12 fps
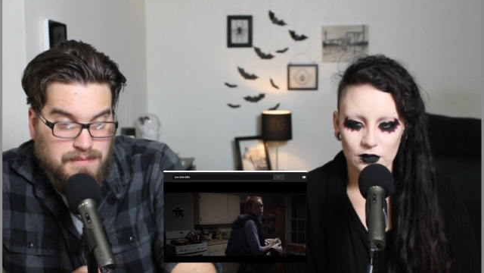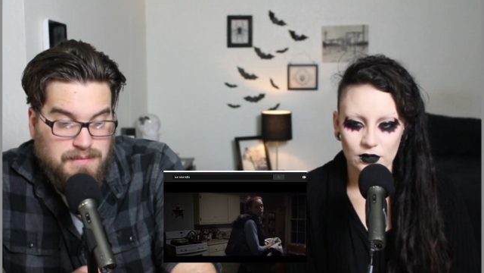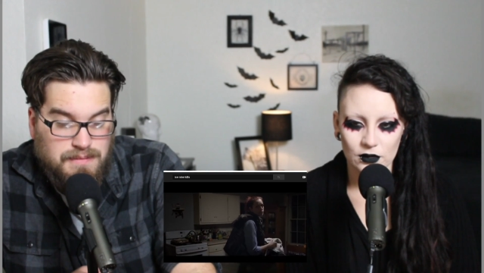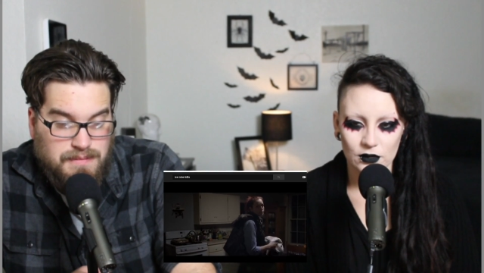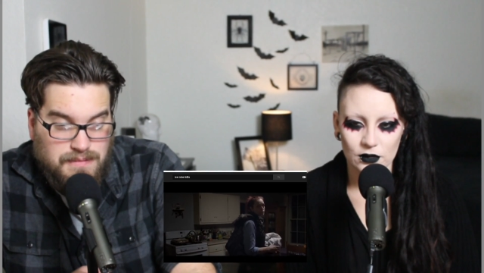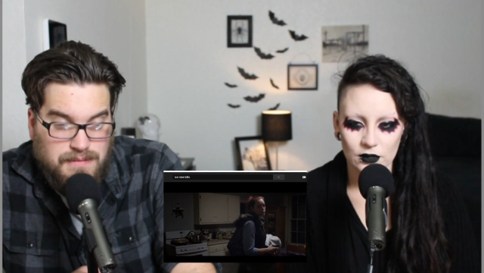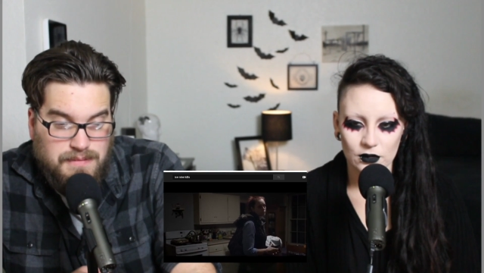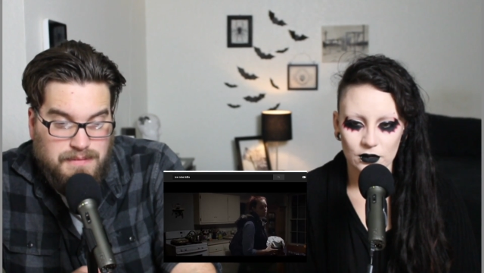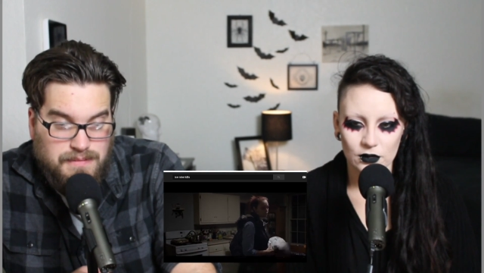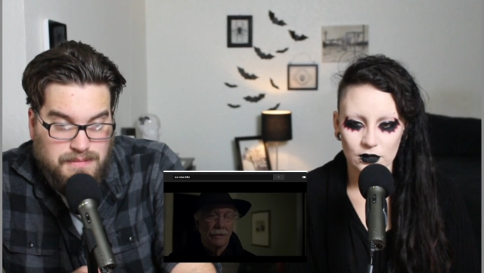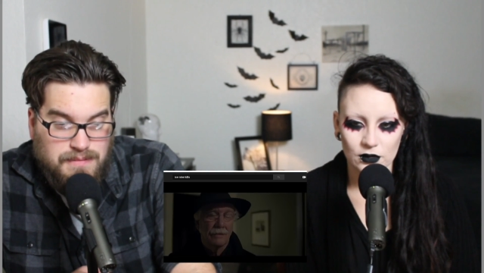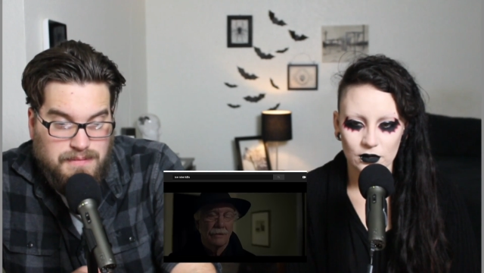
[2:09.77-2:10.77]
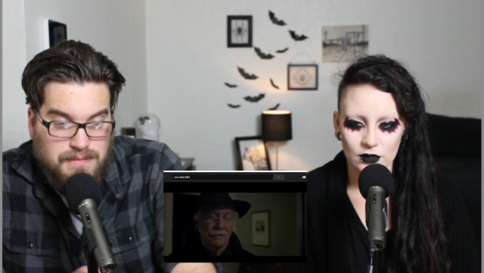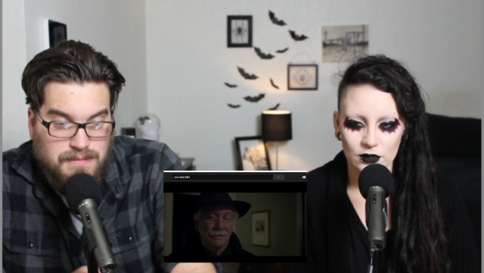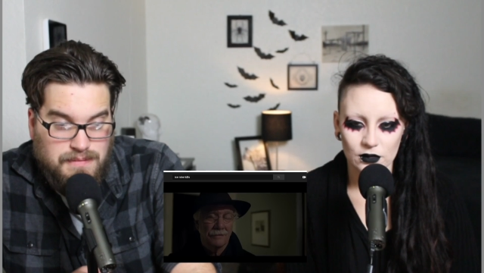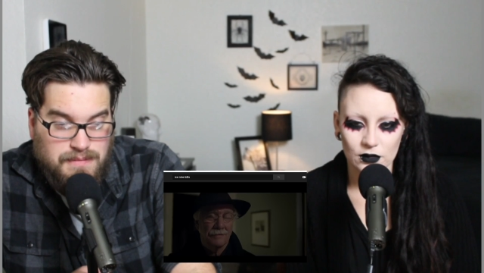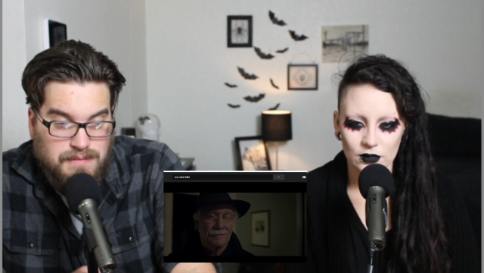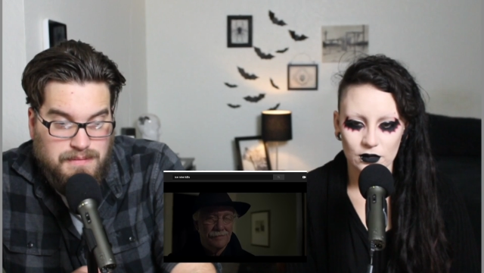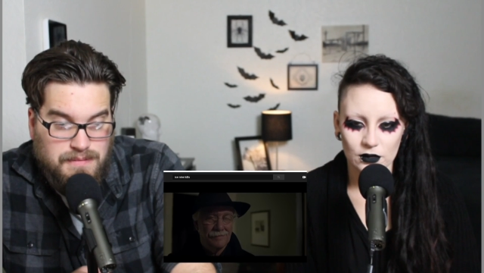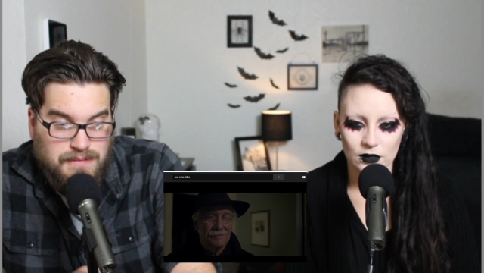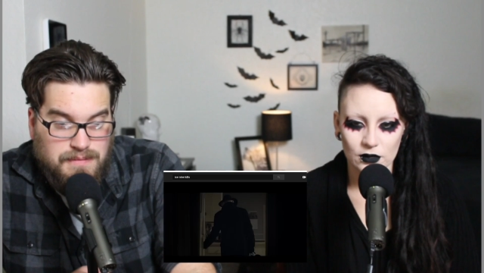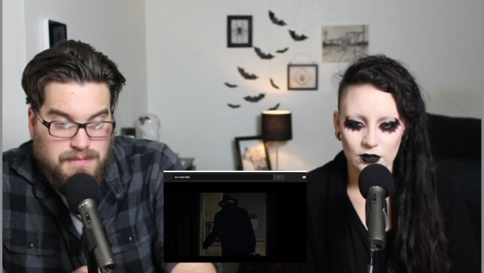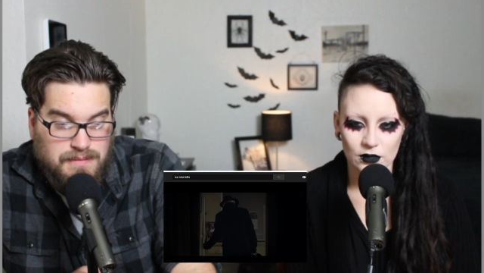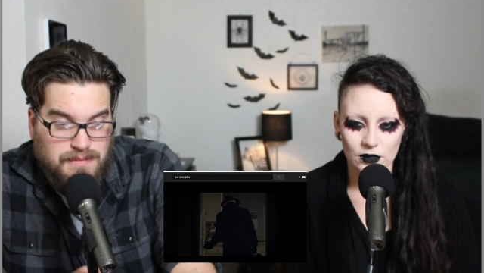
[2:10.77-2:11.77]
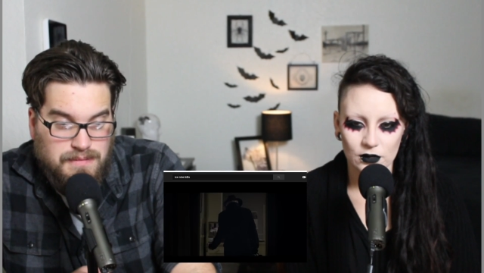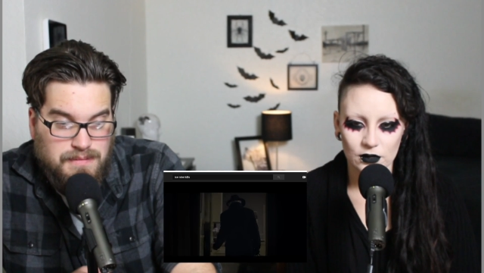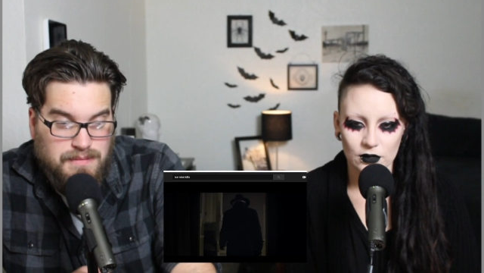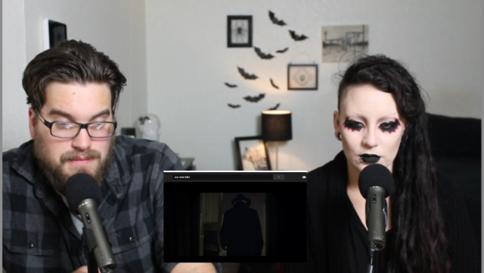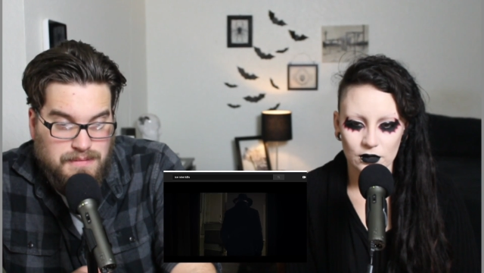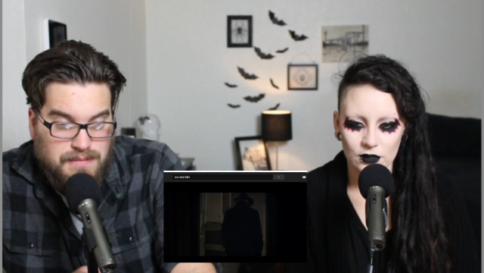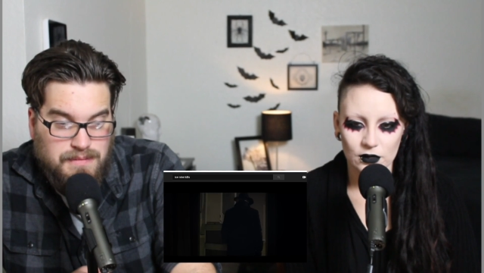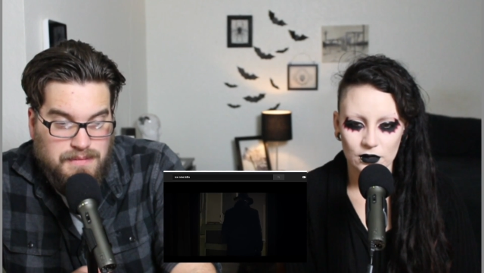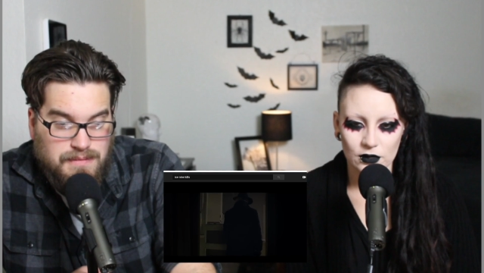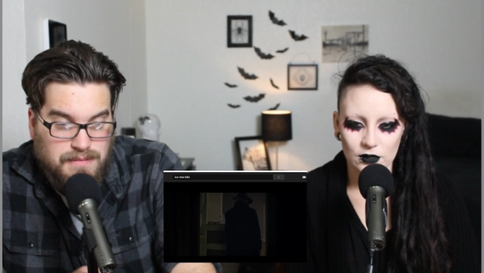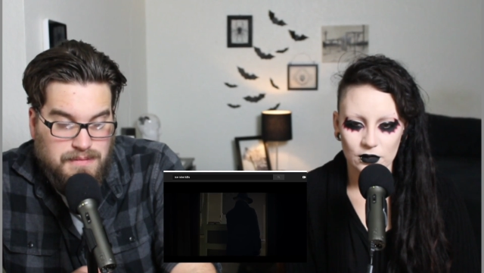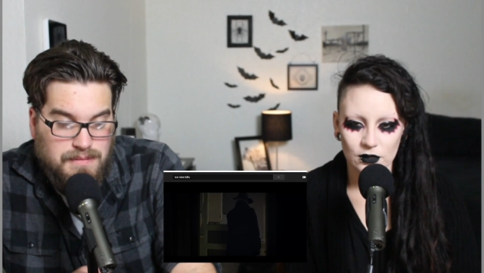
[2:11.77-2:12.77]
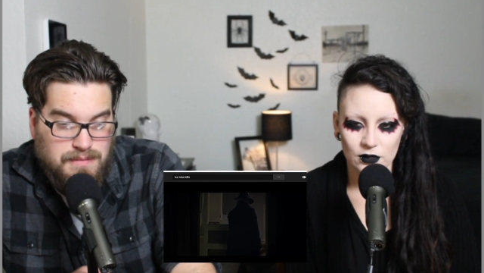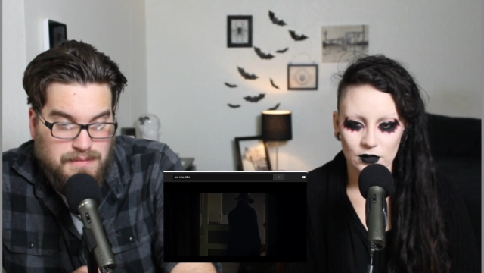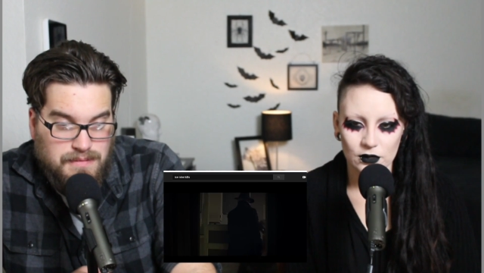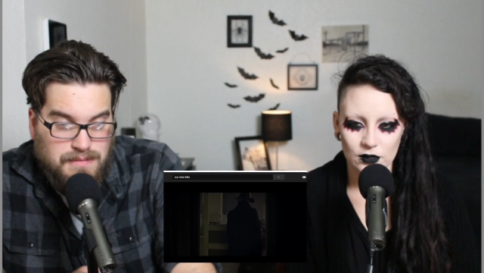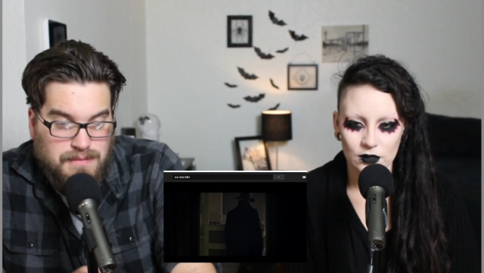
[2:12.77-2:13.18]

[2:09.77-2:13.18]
Nobody speaks.